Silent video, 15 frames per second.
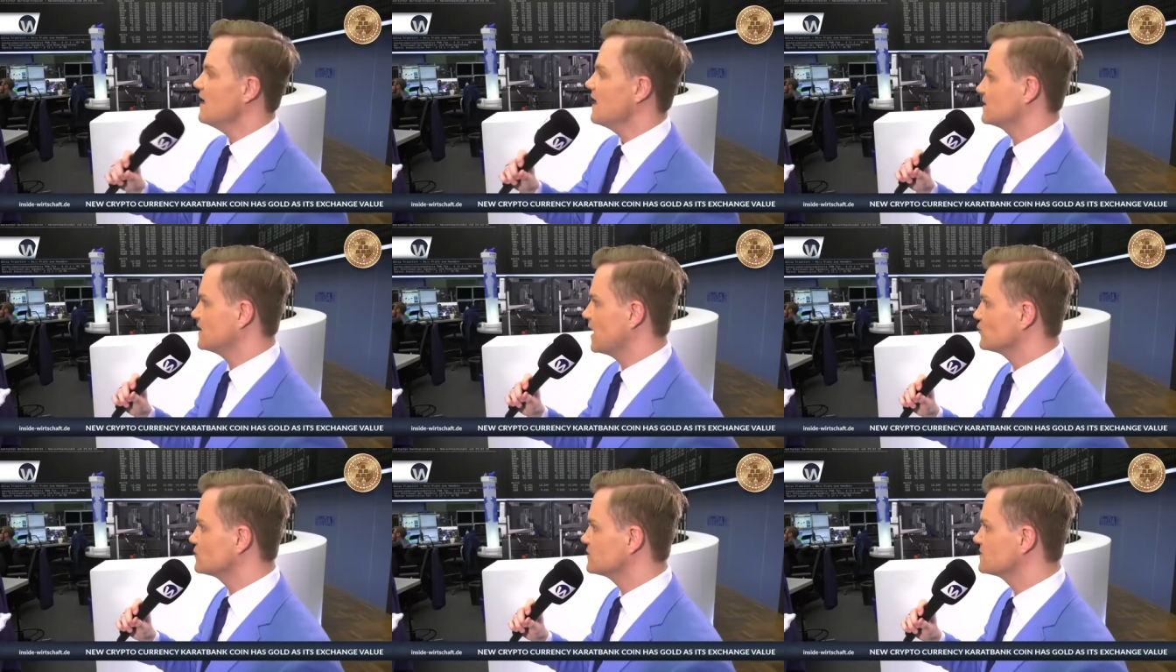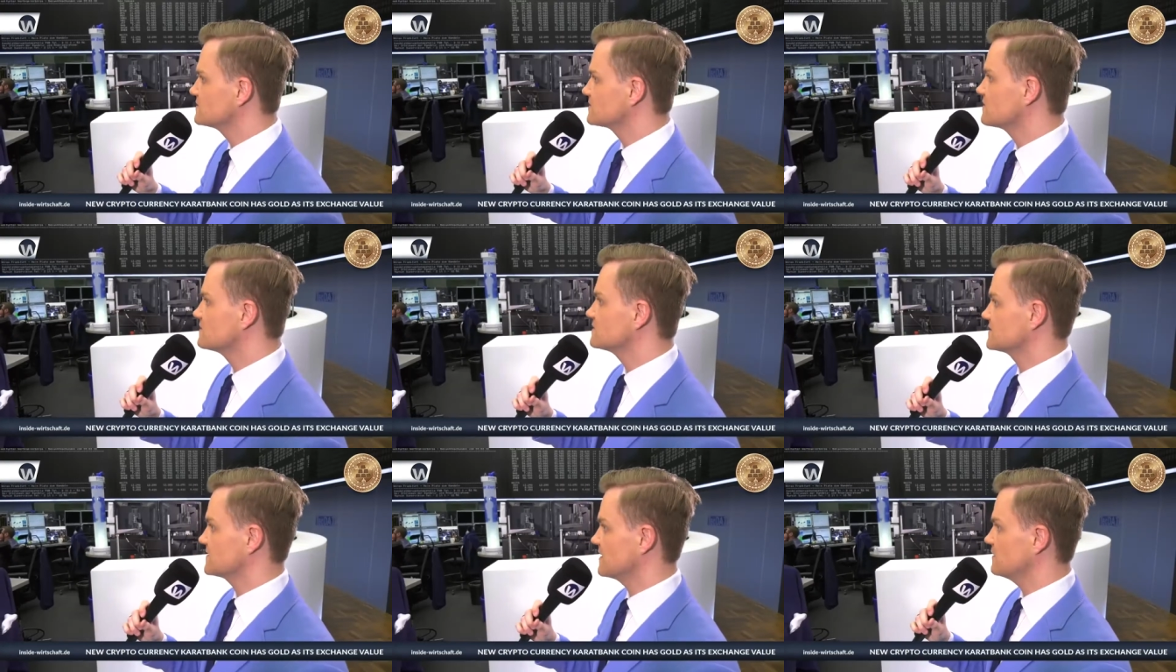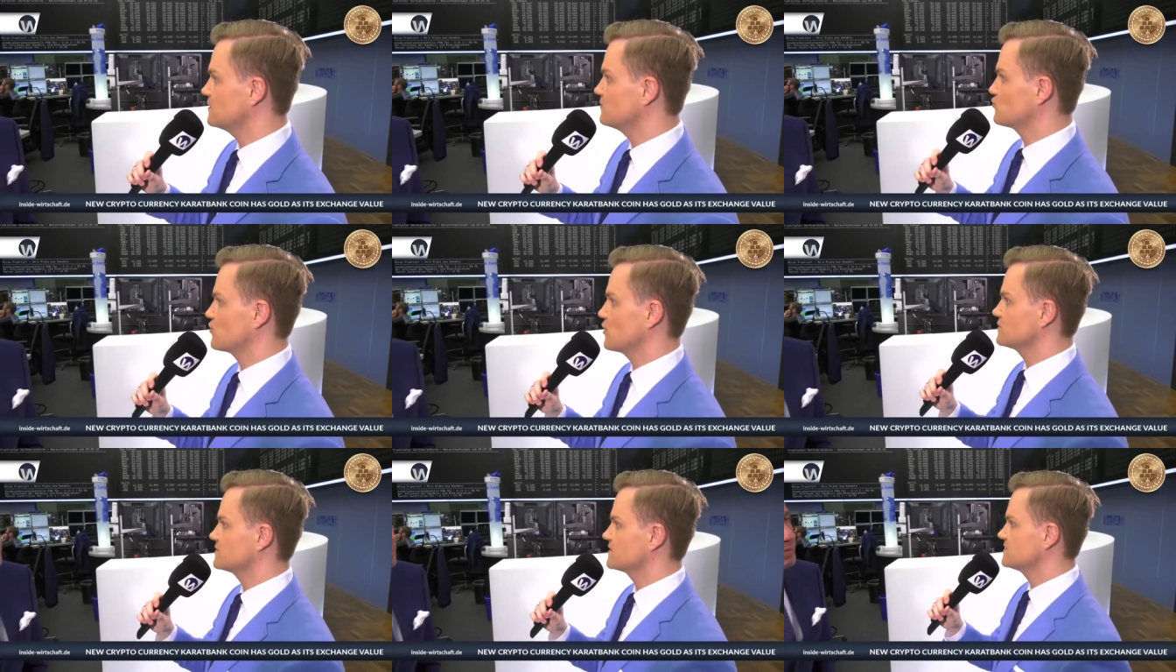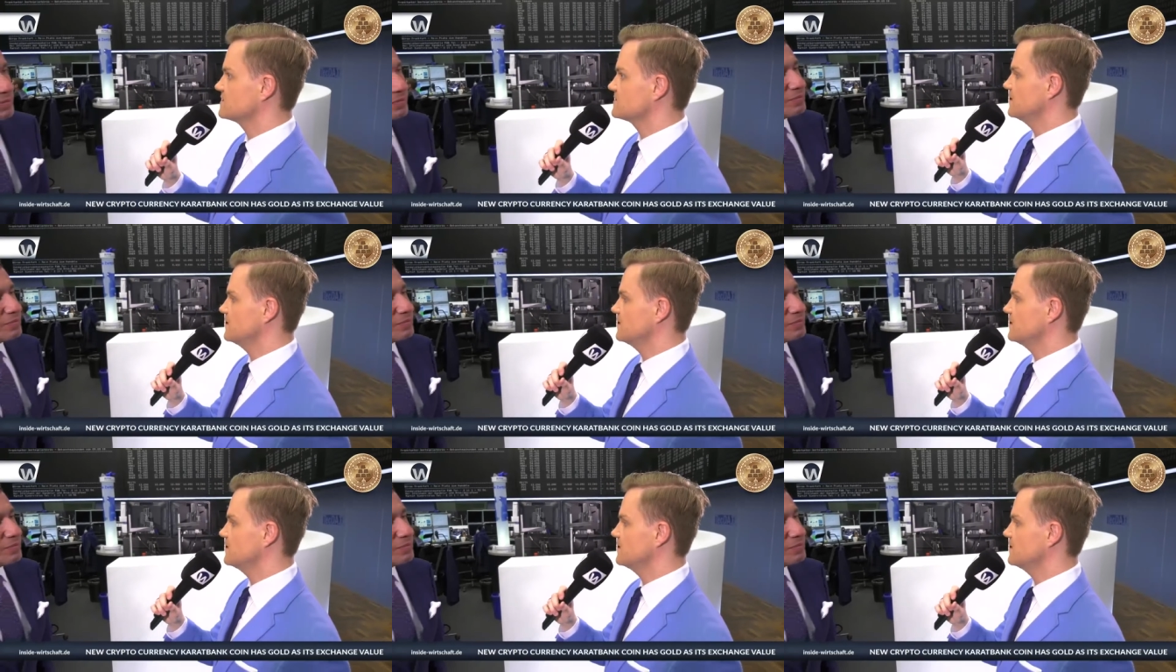And how does the selling process